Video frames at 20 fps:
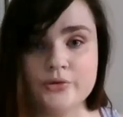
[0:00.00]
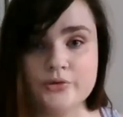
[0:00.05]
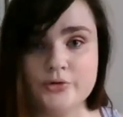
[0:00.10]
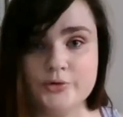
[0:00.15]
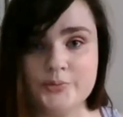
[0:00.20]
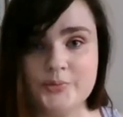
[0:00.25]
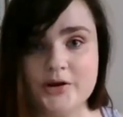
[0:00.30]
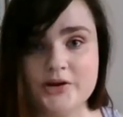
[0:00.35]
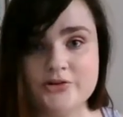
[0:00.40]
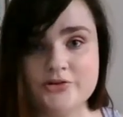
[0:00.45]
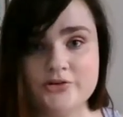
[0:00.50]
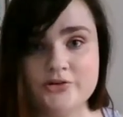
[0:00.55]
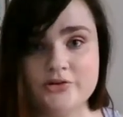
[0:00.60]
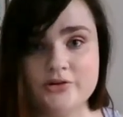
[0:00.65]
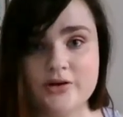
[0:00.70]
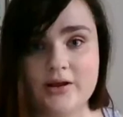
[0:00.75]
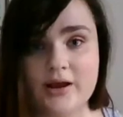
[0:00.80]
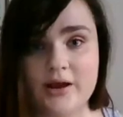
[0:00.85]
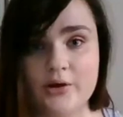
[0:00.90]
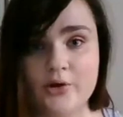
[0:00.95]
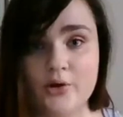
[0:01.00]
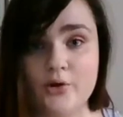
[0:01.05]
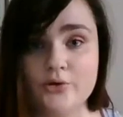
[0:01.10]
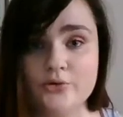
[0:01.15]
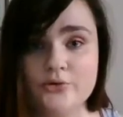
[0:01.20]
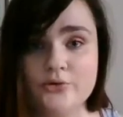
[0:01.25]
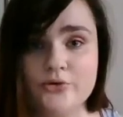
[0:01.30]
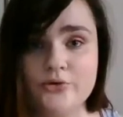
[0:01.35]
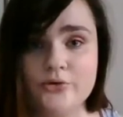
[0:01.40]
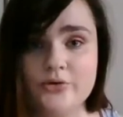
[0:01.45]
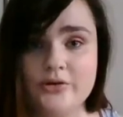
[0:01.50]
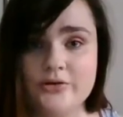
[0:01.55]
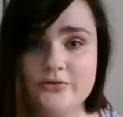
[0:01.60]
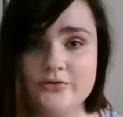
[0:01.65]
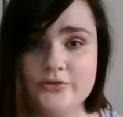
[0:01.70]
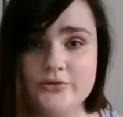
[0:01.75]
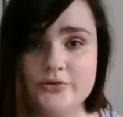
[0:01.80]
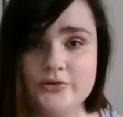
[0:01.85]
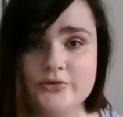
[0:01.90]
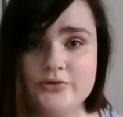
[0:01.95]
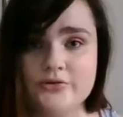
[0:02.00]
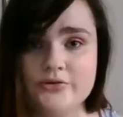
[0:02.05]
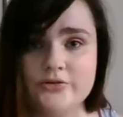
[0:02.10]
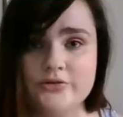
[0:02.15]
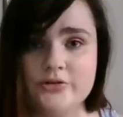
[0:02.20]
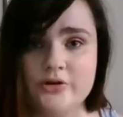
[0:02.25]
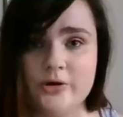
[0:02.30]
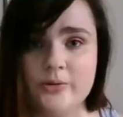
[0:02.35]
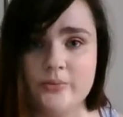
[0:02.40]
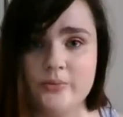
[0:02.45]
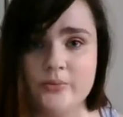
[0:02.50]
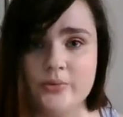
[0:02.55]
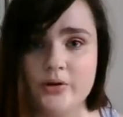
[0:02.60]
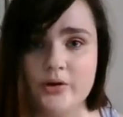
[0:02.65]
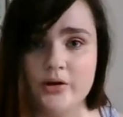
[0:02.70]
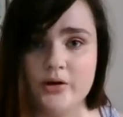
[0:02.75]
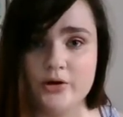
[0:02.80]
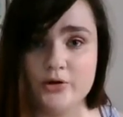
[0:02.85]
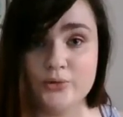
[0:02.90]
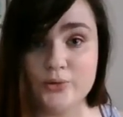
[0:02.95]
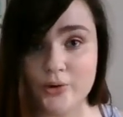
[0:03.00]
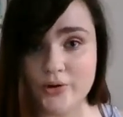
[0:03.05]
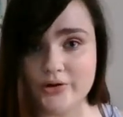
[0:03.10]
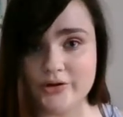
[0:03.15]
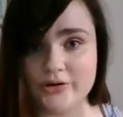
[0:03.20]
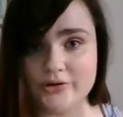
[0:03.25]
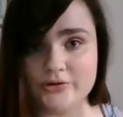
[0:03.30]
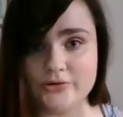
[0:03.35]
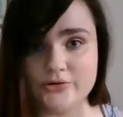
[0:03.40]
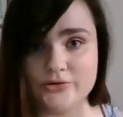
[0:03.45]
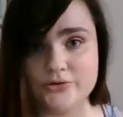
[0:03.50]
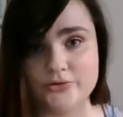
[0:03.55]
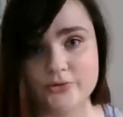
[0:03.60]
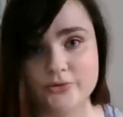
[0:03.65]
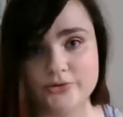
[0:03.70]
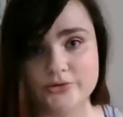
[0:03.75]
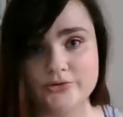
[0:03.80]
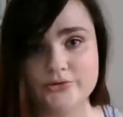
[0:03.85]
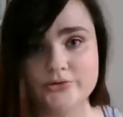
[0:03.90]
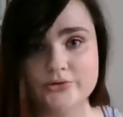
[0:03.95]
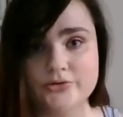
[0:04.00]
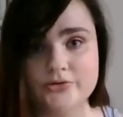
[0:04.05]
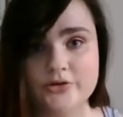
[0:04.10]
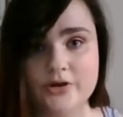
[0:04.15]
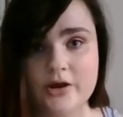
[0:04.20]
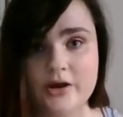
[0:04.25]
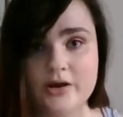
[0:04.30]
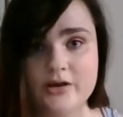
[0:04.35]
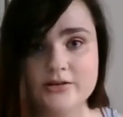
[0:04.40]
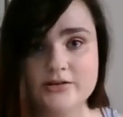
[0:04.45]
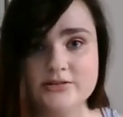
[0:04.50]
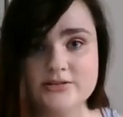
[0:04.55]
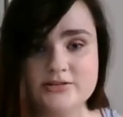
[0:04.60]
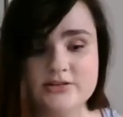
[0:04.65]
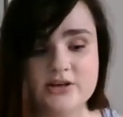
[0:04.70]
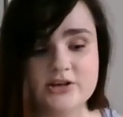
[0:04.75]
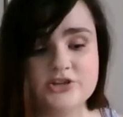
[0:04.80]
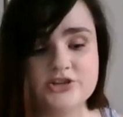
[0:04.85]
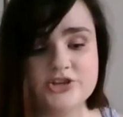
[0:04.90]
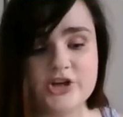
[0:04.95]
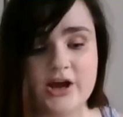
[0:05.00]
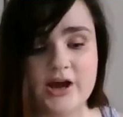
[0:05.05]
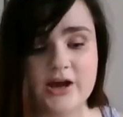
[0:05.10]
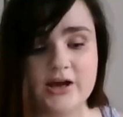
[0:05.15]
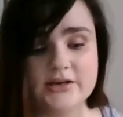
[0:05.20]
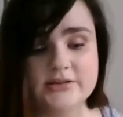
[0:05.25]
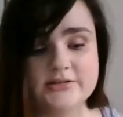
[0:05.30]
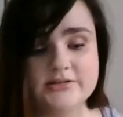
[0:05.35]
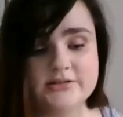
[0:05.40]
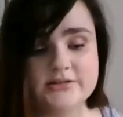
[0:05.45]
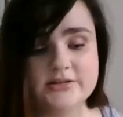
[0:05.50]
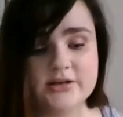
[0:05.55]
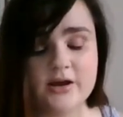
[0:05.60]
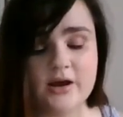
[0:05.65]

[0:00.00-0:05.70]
Depression can also influence some chronic disorders such as